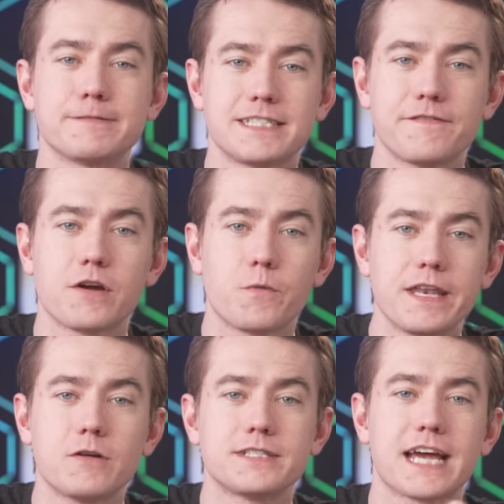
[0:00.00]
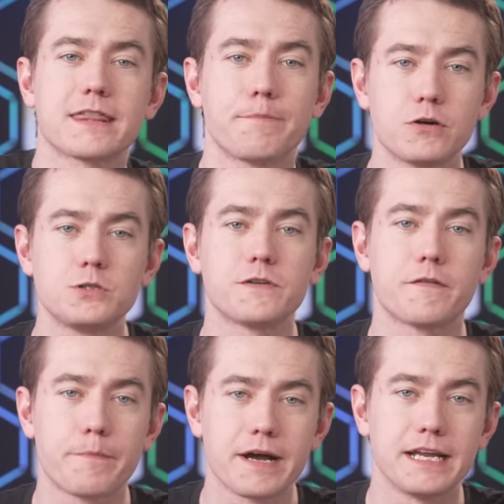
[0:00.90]
specific windows at the push
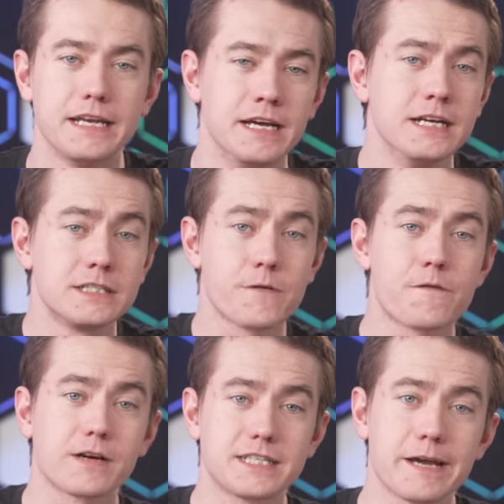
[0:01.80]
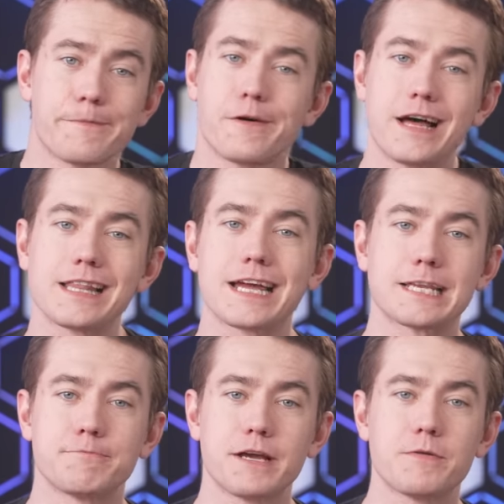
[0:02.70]
of a button. So for example, I
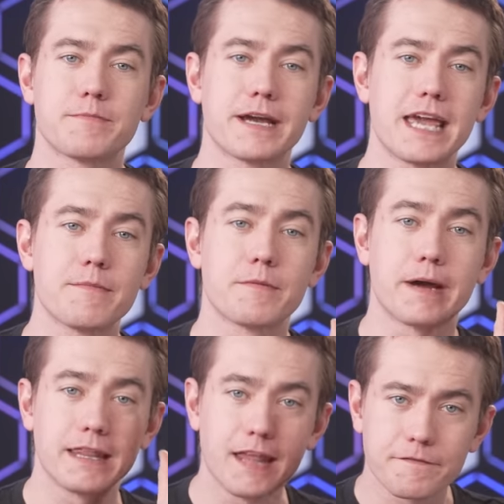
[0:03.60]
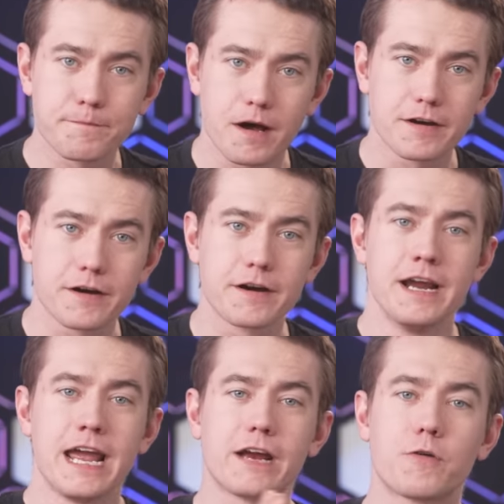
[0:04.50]
like to play with my game on my left monitor
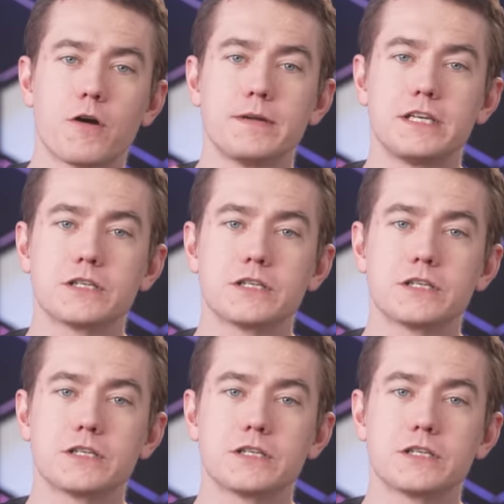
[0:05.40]
and Chrome and